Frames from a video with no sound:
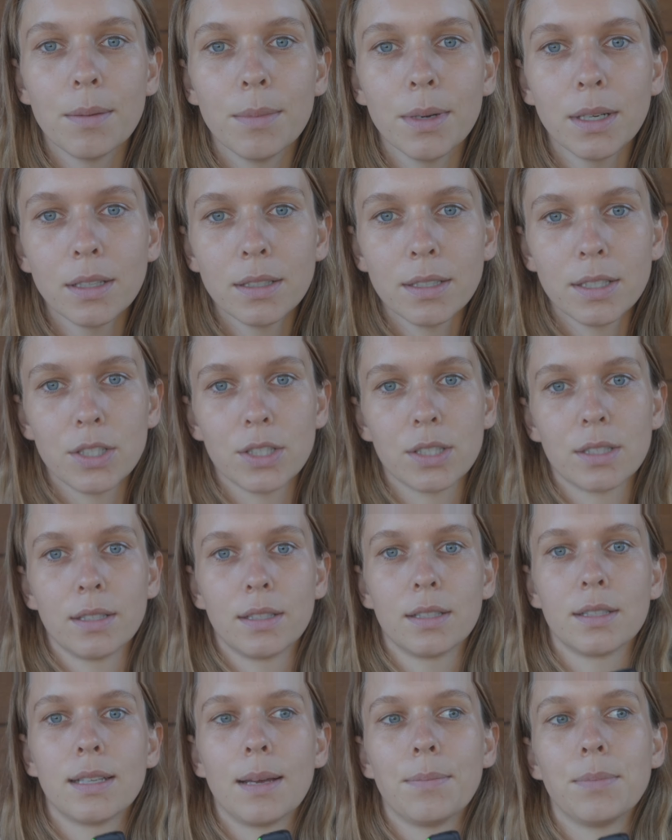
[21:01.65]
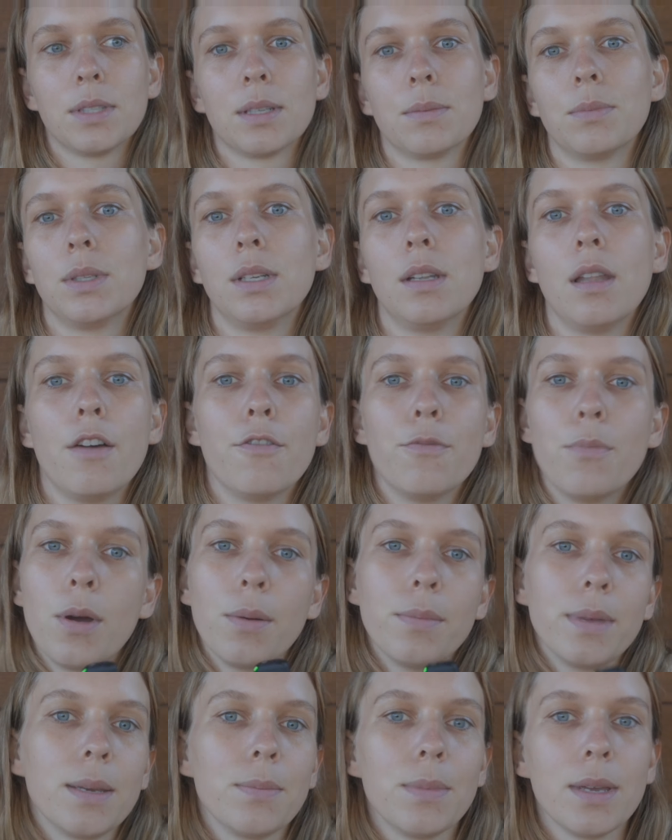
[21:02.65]
I'm not going to just accept someone love
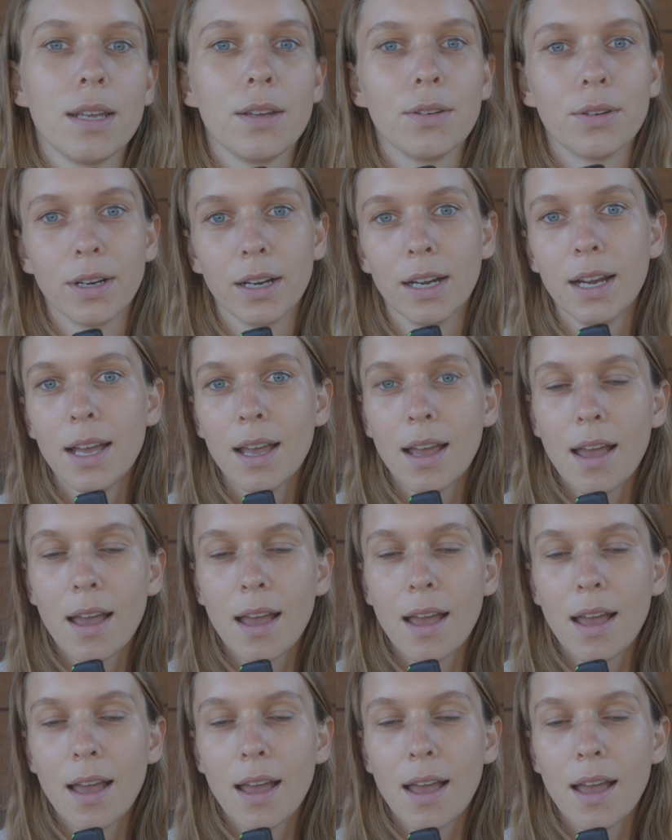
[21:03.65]
bombing me or